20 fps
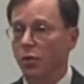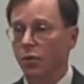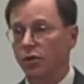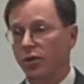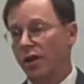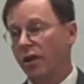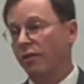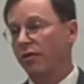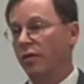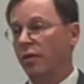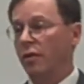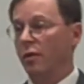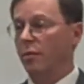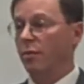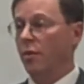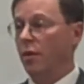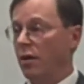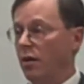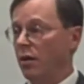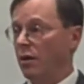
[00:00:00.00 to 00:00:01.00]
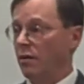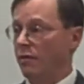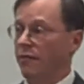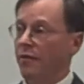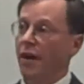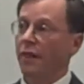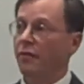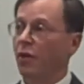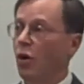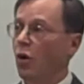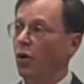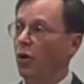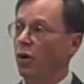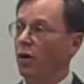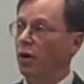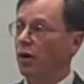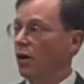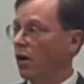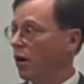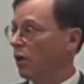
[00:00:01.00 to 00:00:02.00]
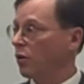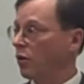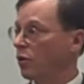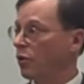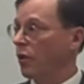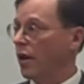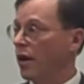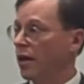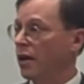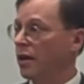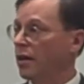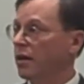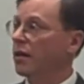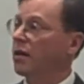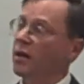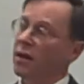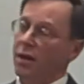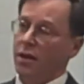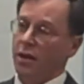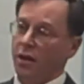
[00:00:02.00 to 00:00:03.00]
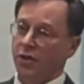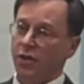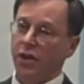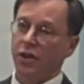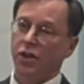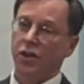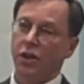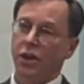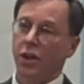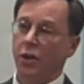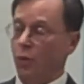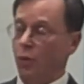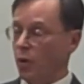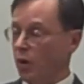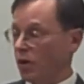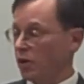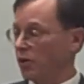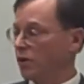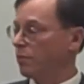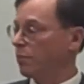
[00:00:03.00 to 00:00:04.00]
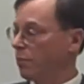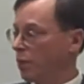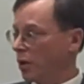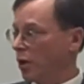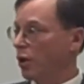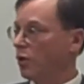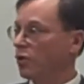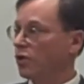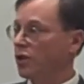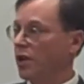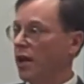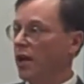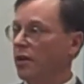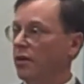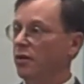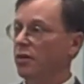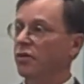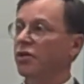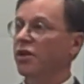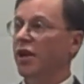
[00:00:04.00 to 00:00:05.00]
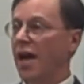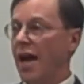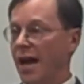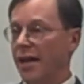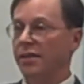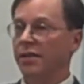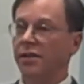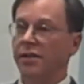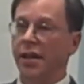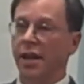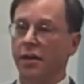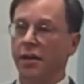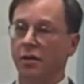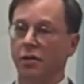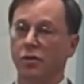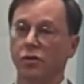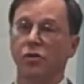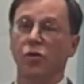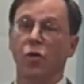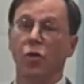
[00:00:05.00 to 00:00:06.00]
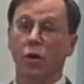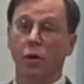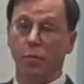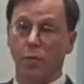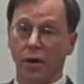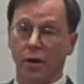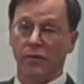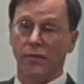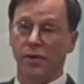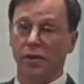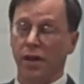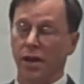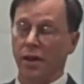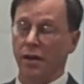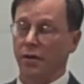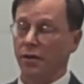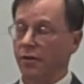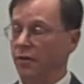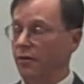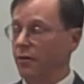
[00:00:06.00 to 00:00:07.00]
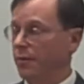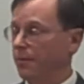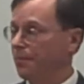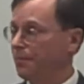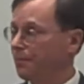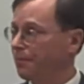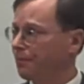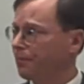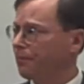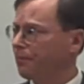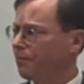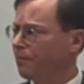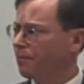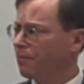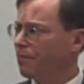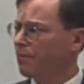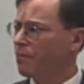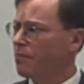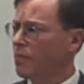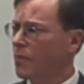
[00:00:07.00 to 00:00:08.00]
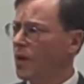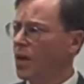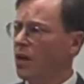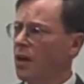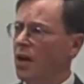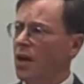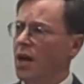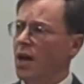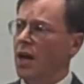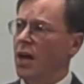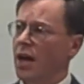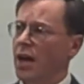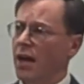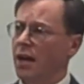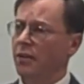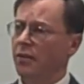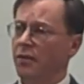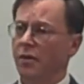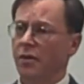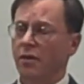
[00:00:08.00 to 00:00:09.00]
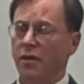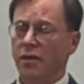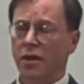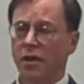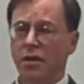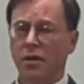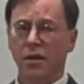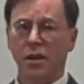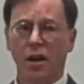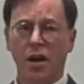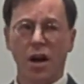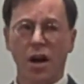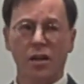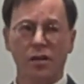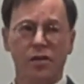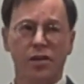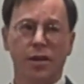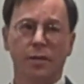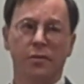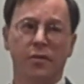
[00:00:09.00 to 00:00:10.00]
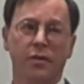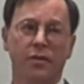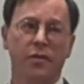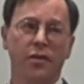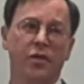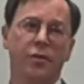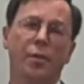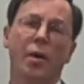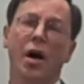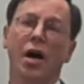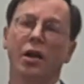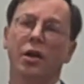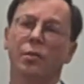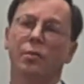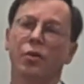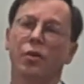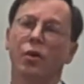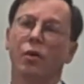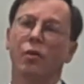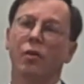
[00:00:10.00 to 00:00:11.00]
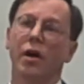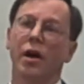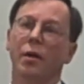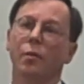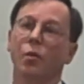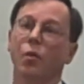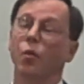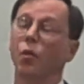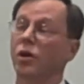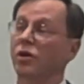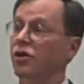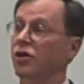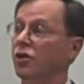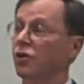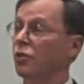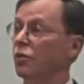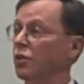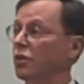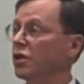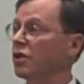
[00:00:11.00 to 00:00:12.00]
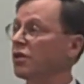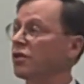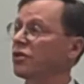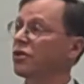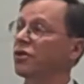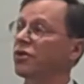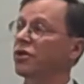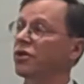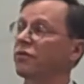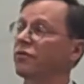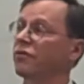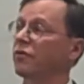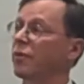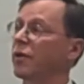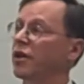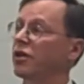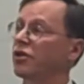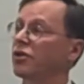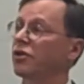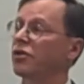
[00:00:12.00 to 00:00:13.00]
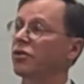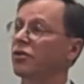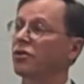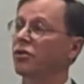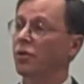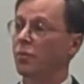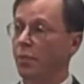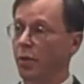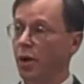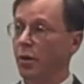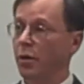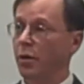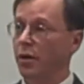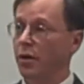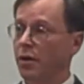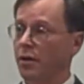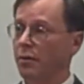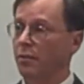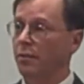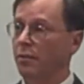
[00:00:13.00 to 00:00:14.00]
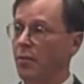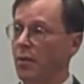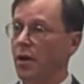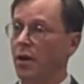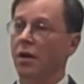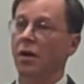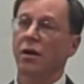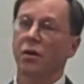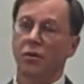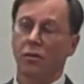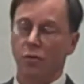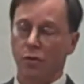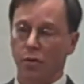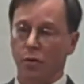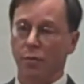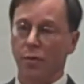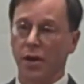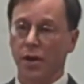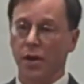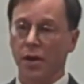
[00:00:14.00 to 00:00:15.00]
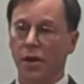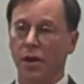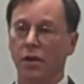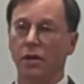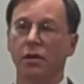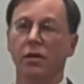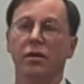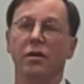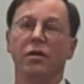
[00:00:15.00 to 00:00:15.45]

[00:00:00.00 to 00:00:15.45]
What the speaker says: was given a 5-color rating. Essentially, it was below standards, at standards, or above standards. And then the concept of this pilot program was to release this information to the public through the media,